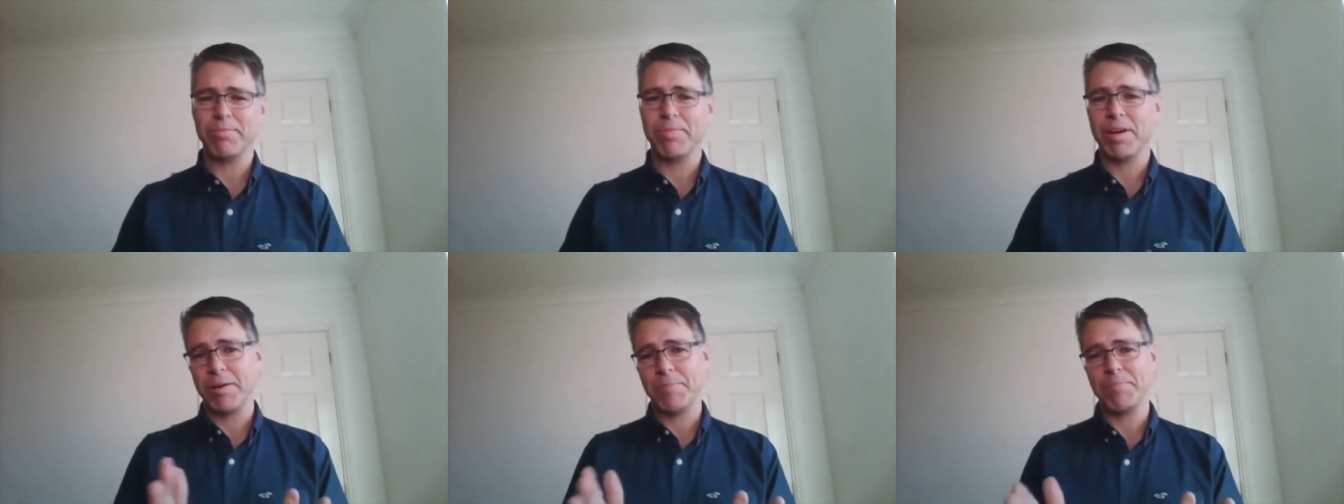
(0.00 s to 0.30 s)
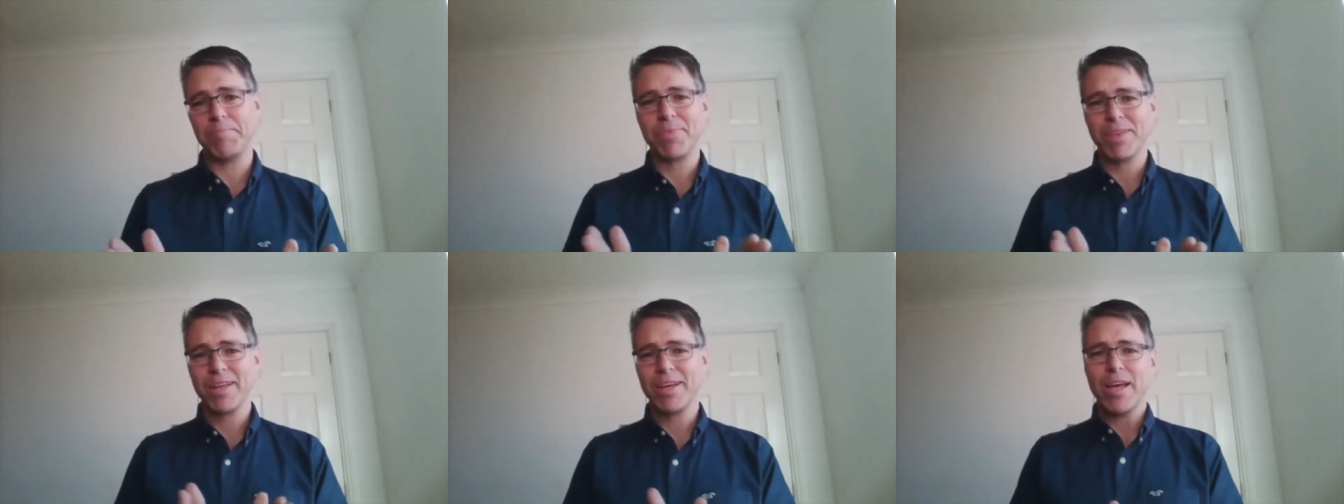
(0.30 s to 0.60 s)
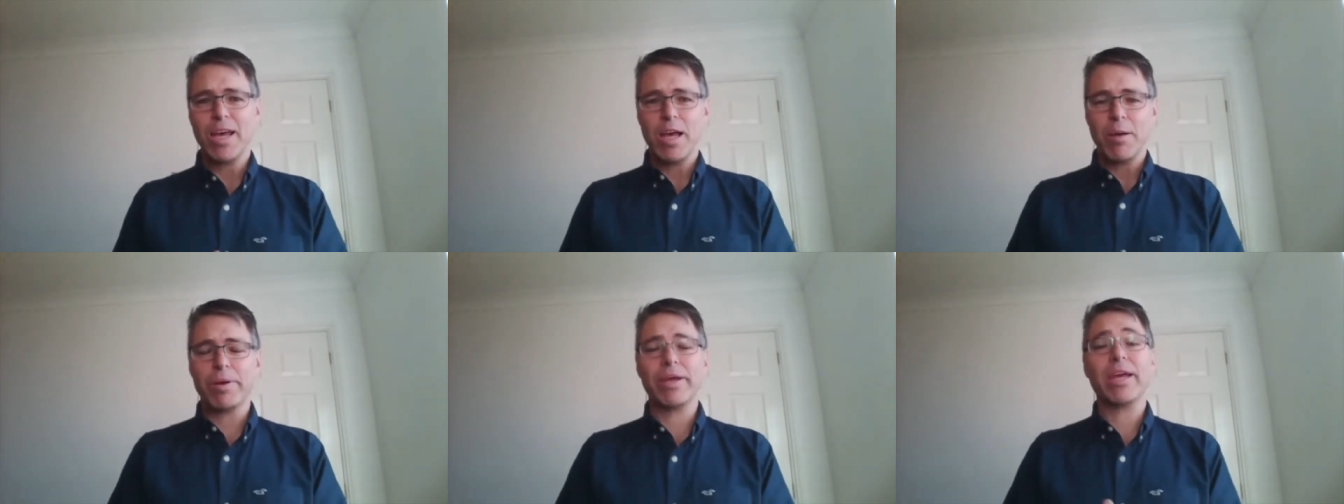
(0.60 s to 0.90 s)
Um,
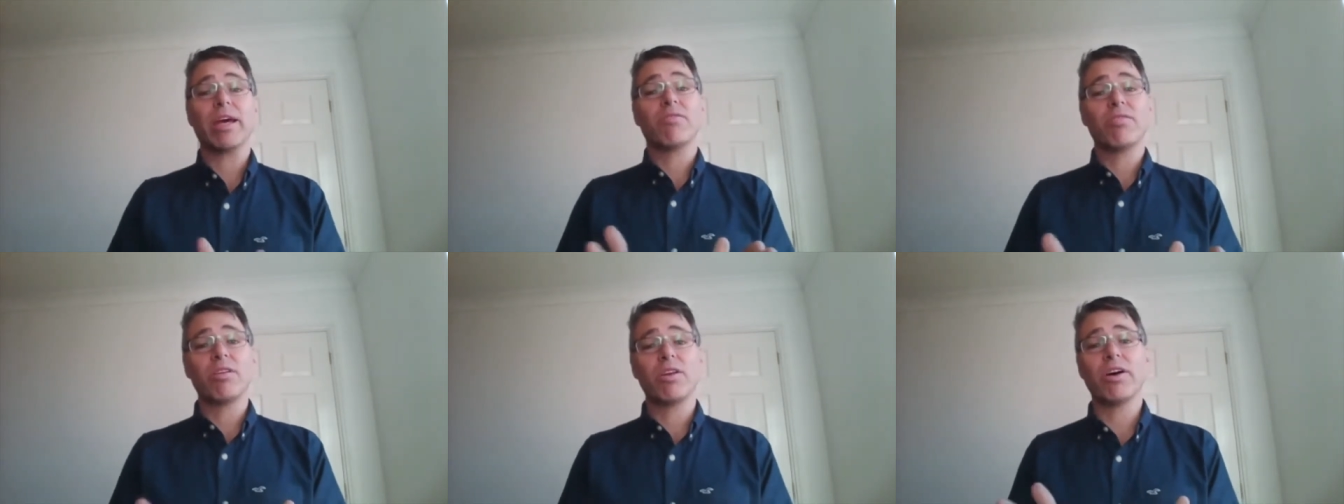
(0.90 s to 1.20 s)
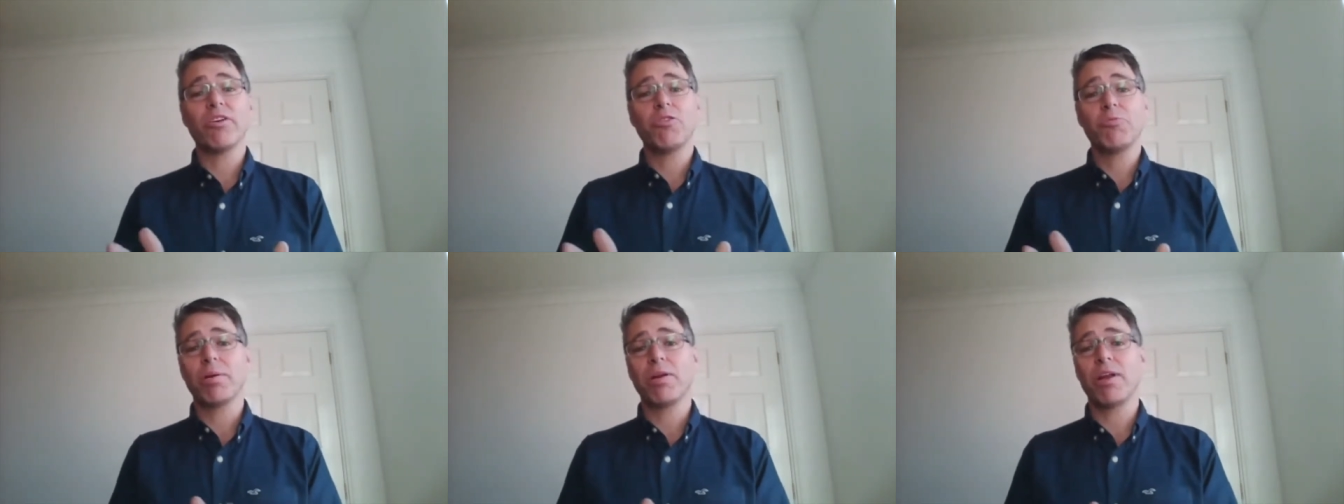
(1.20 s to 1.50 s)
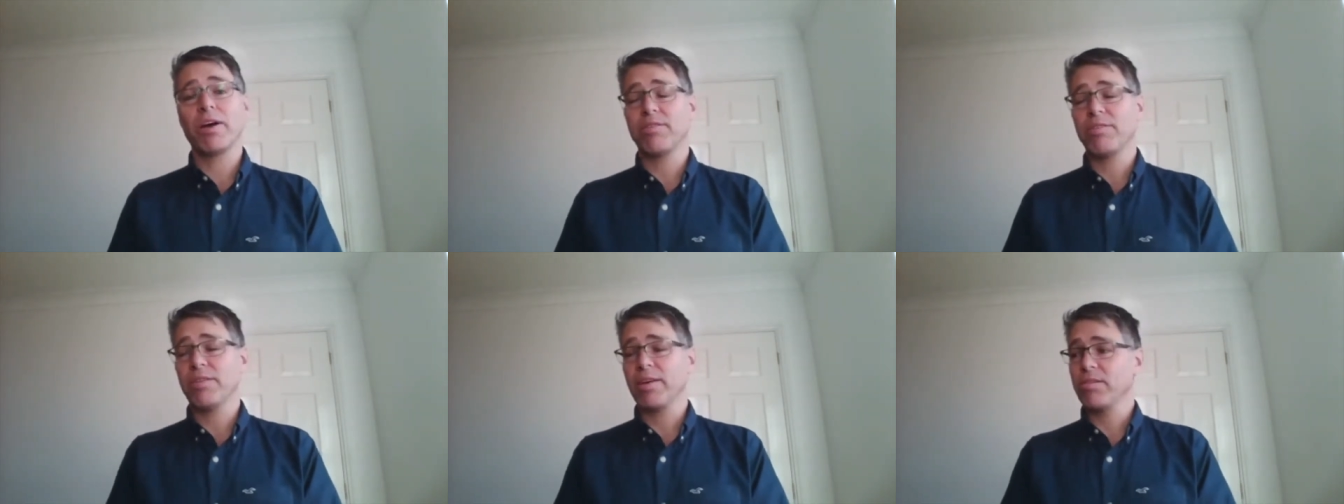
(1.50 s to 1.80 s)
but yeah, it's a nice
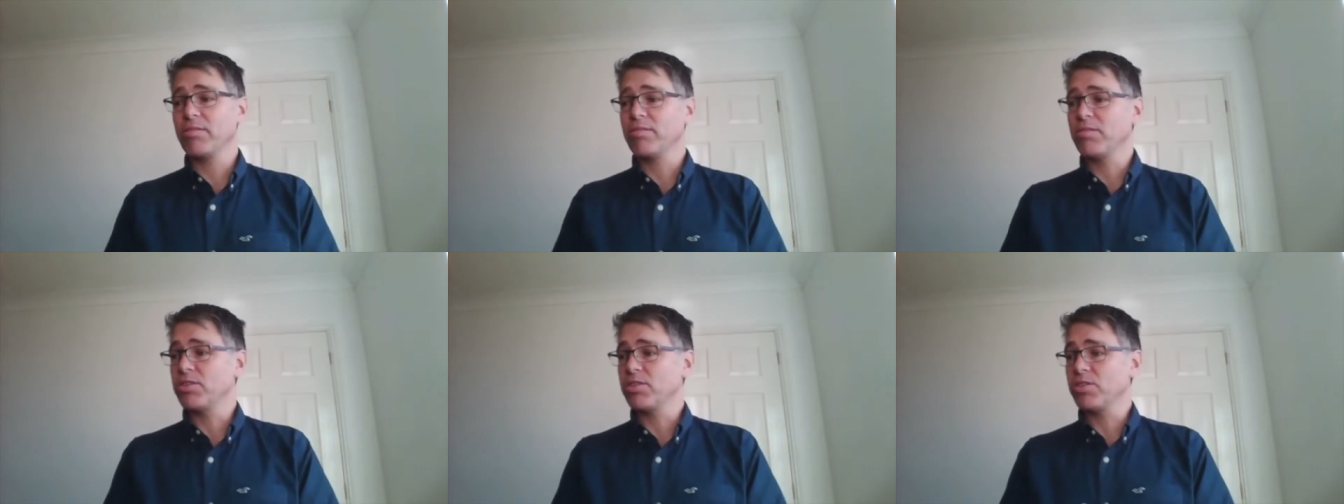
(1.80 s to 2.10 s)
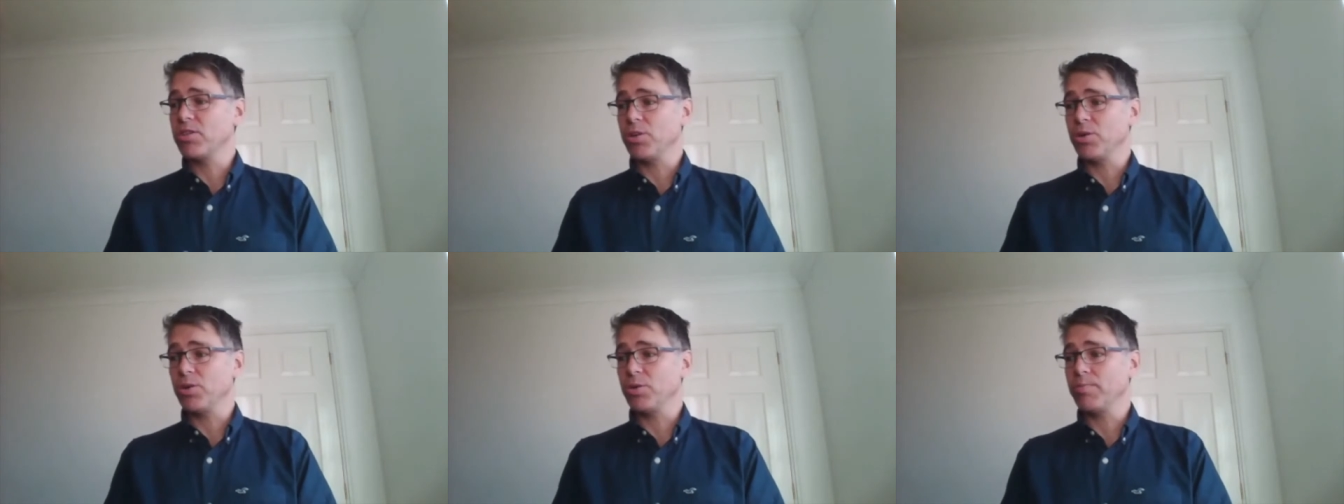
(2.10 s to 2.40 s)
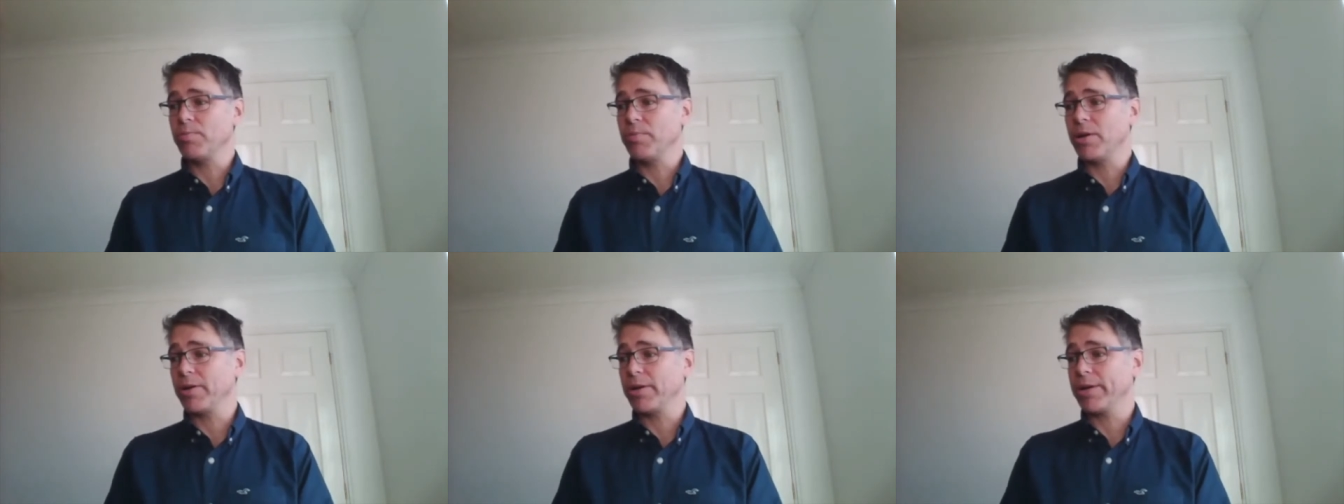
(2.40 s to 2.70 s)
polite thing to do.
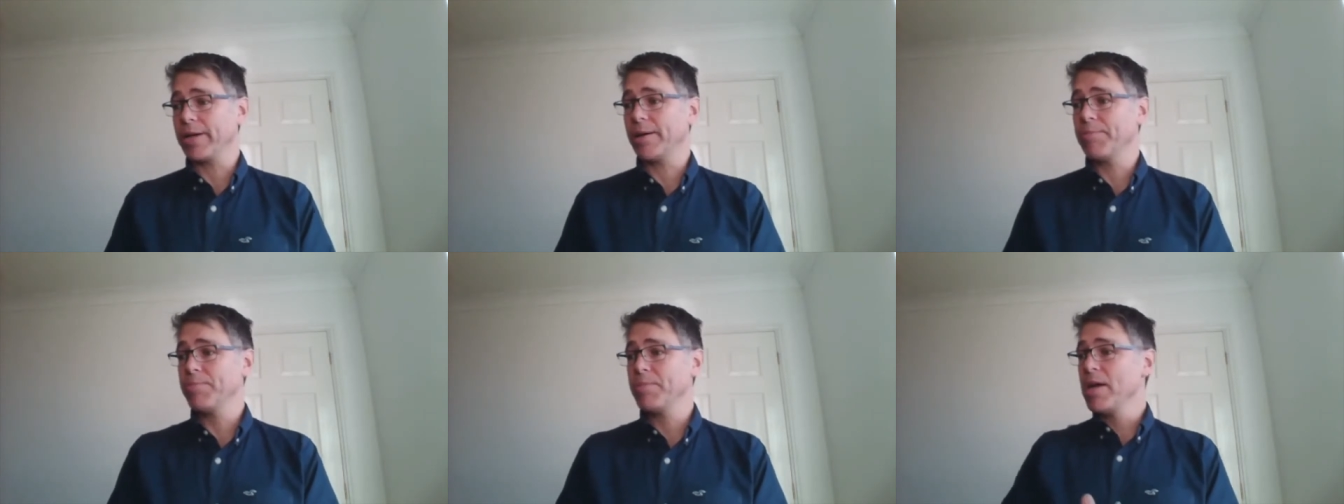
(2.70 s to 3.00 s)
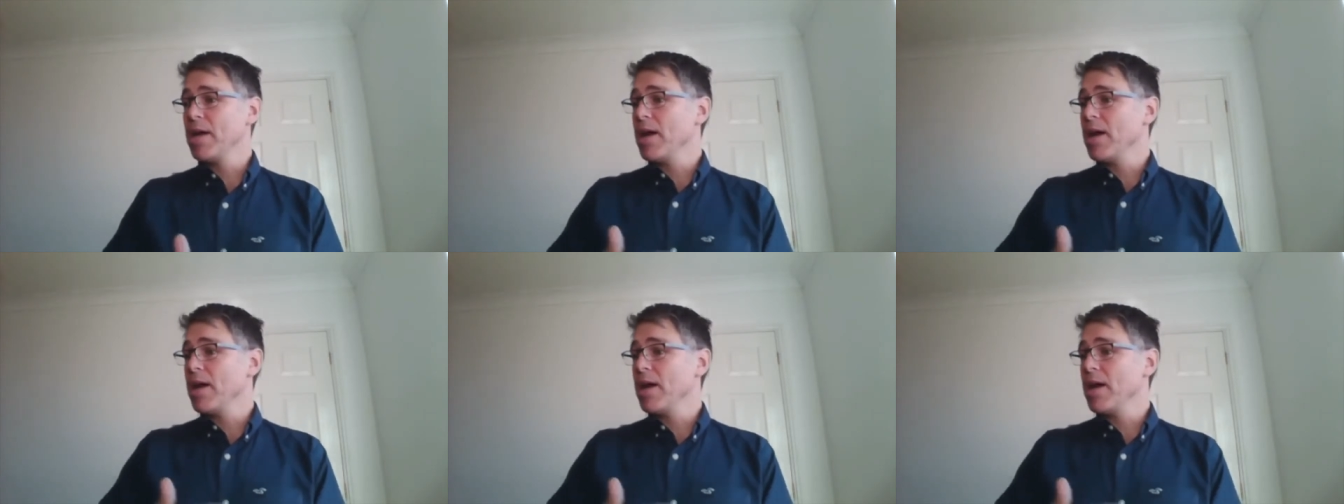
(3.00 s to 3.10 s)
Okay.